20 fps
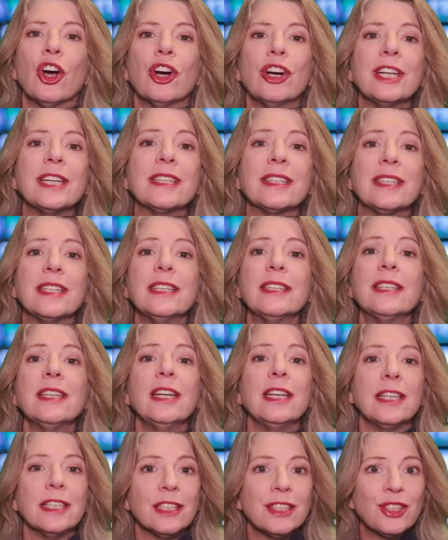Earnings
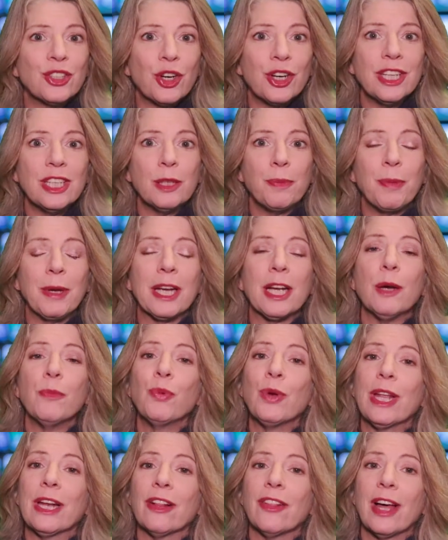season is starting to pick
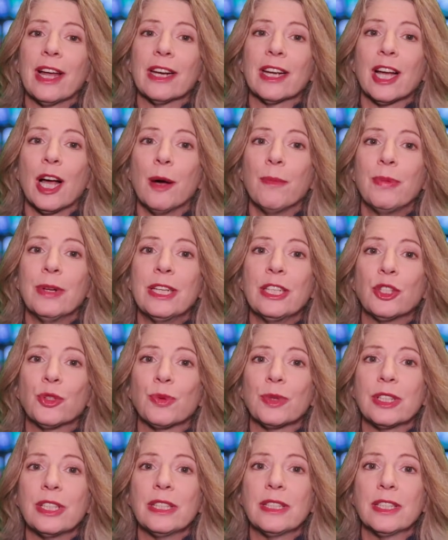up. We had a lot of
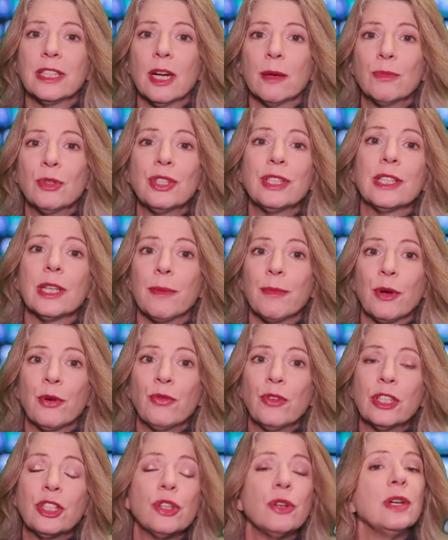companies release numbers, some
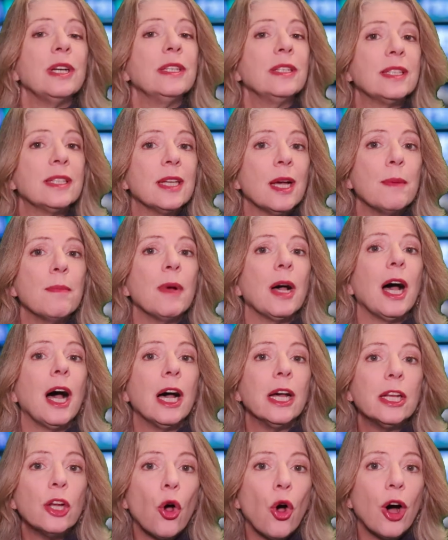official and some
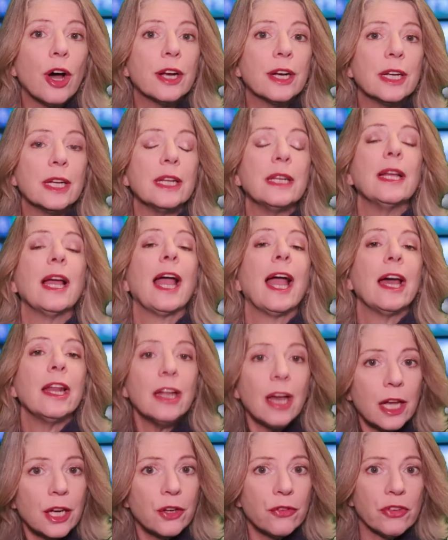unaudited
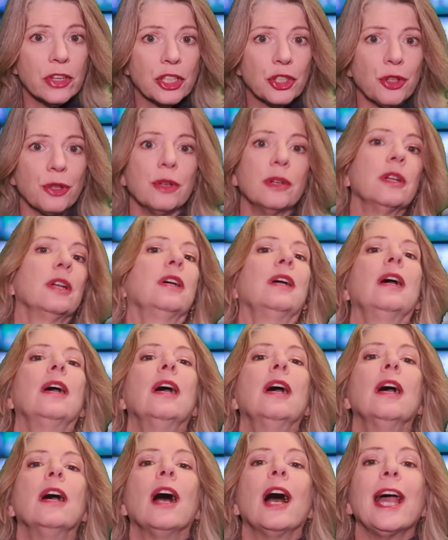and unofficial.
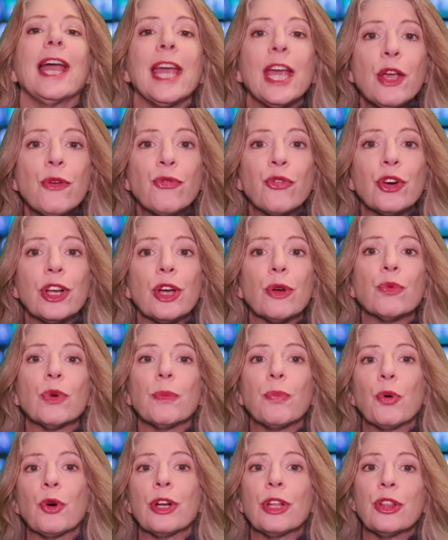Aphria
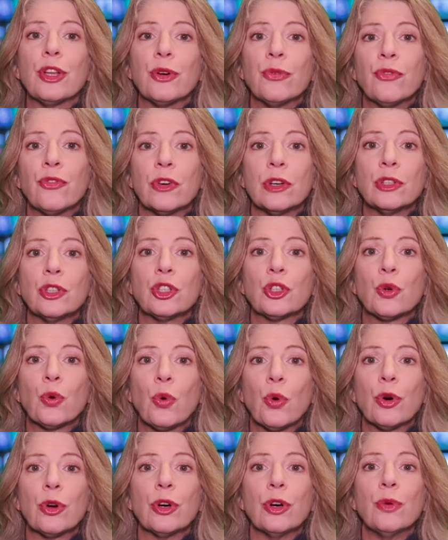reported their first
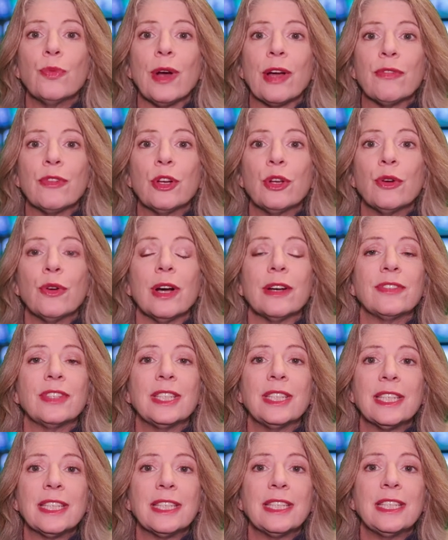quarter revenue of
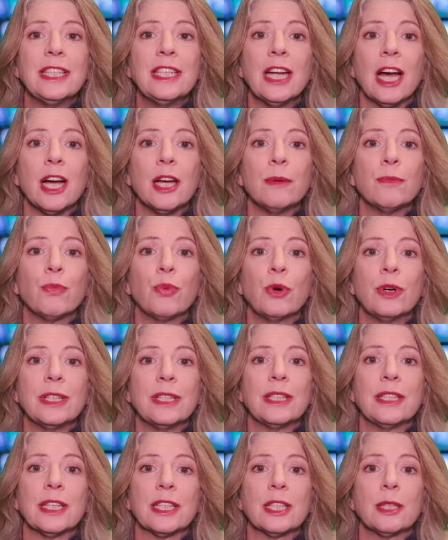
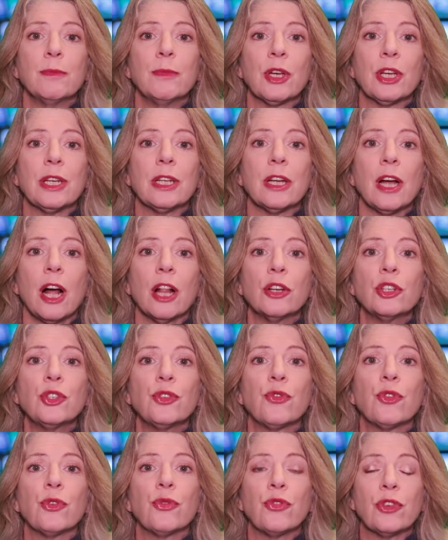$69.6 million
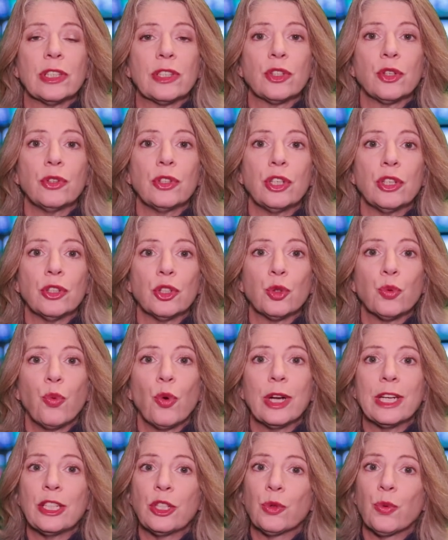for fiscal year
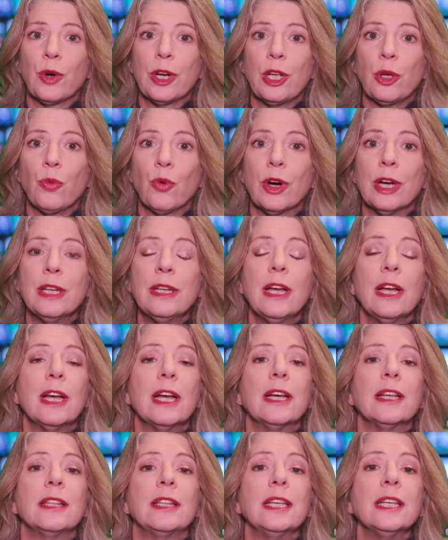2021.
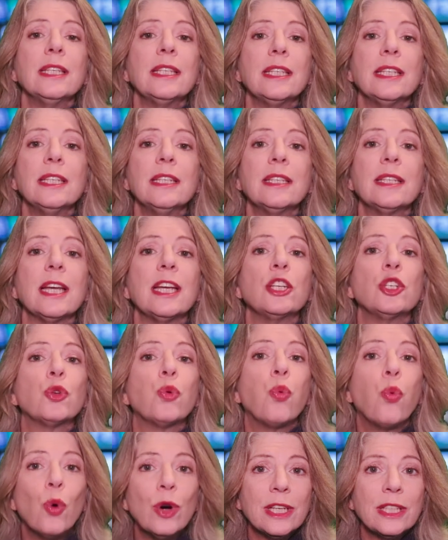This is a
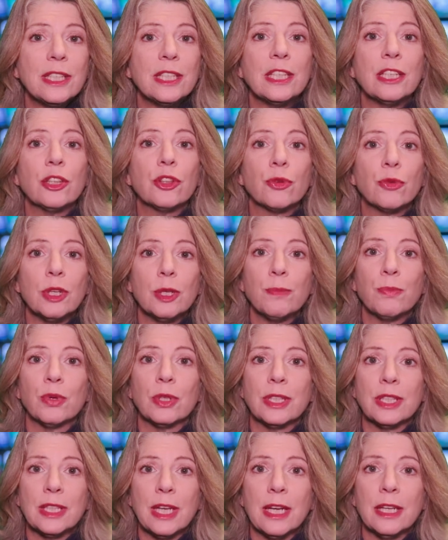
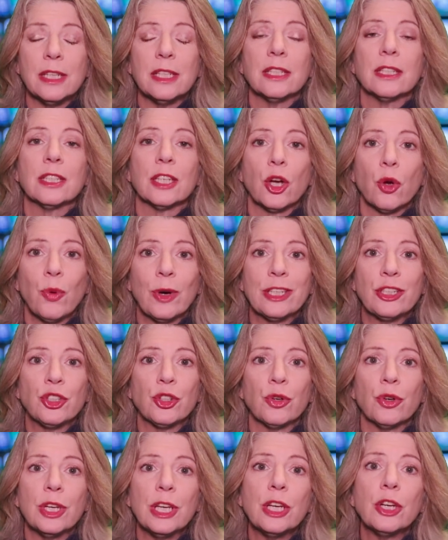23%
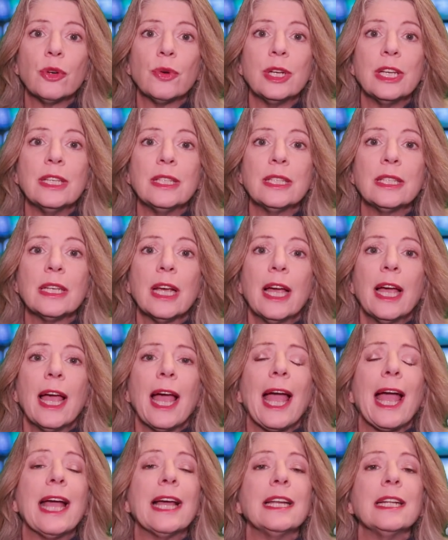sequential increase,
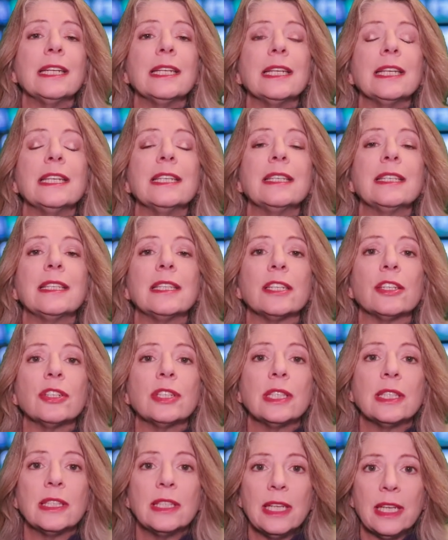and it is their
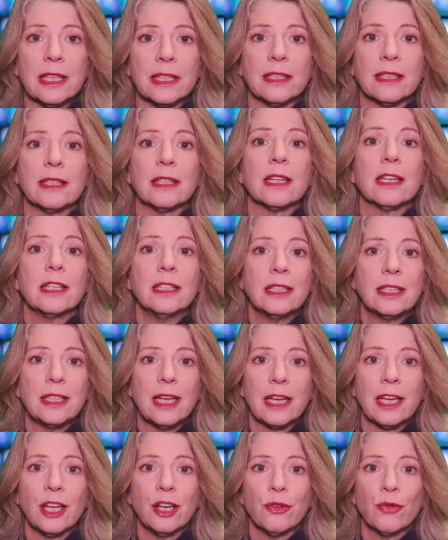sixth
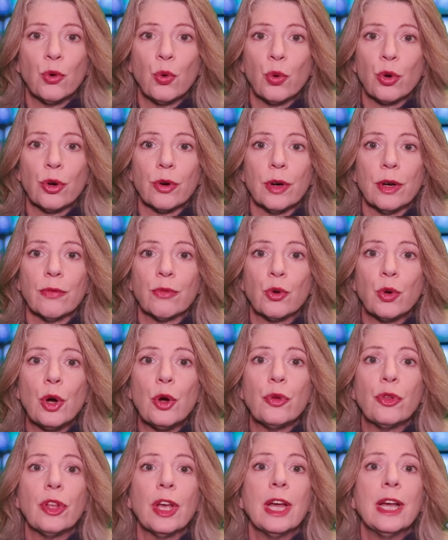consecutive quarter of
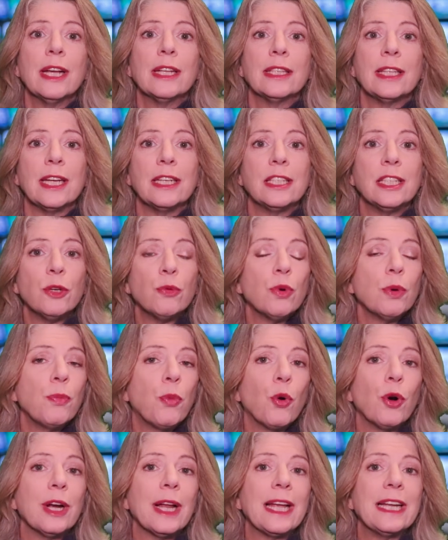growth. They did
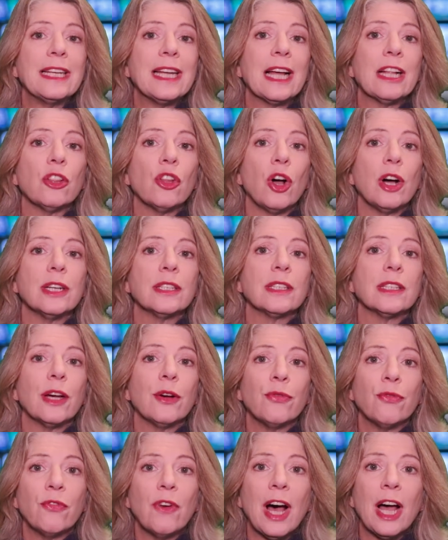report a net loss
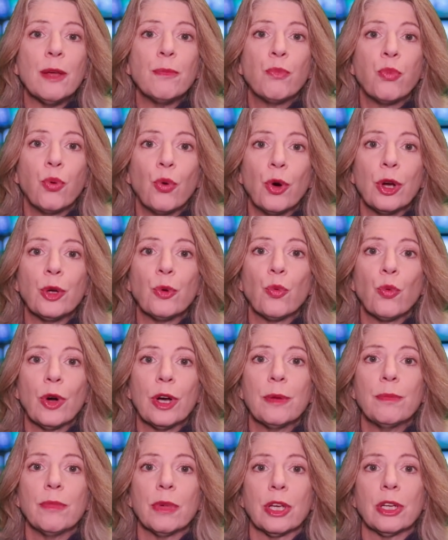of $5.1
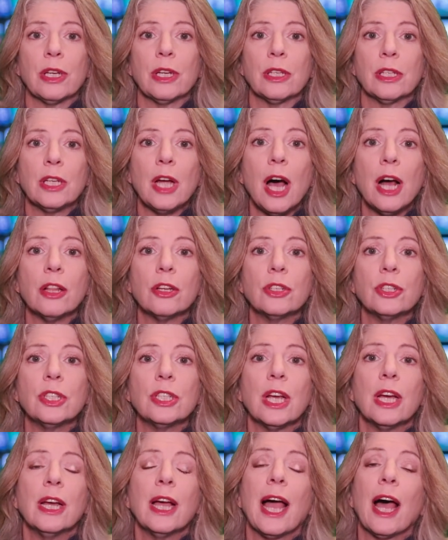million.
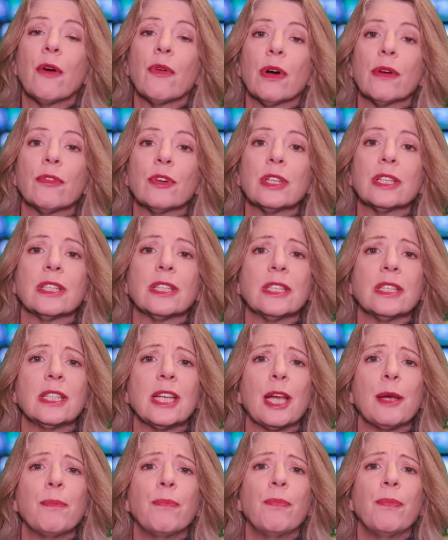However, this is
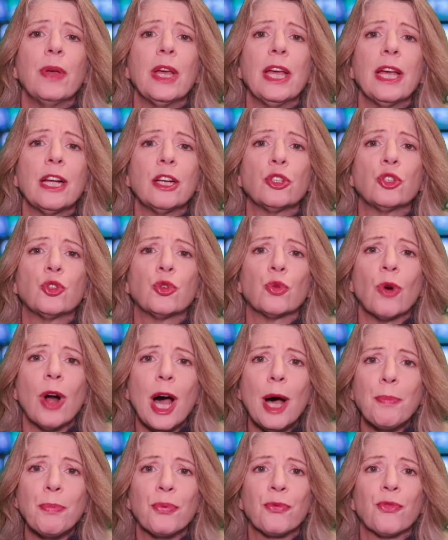a big
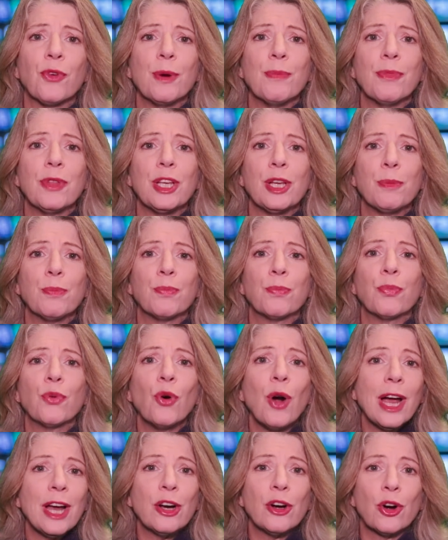drop from the
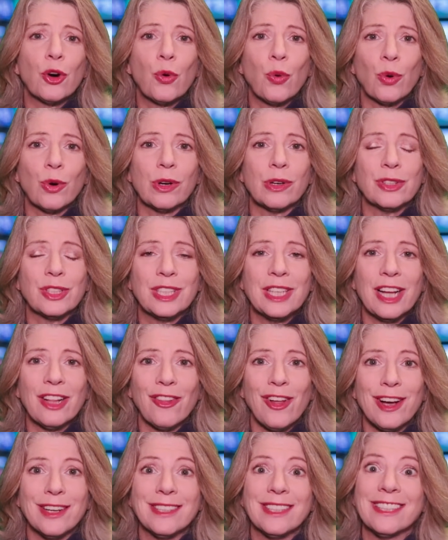prior quarter's net
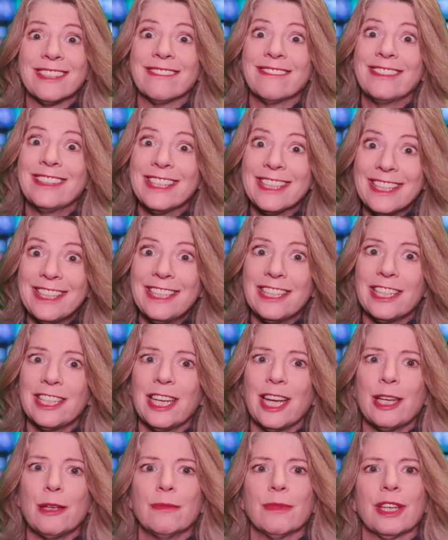loss of
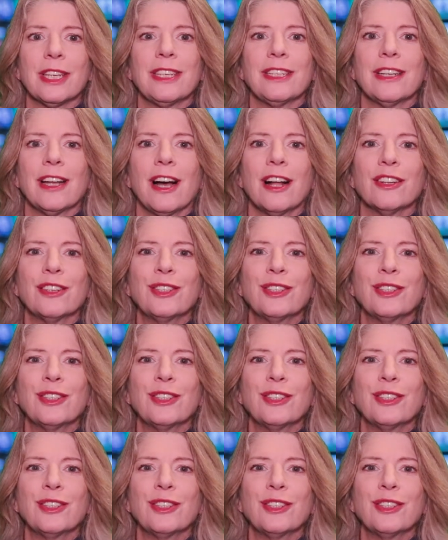$98 million.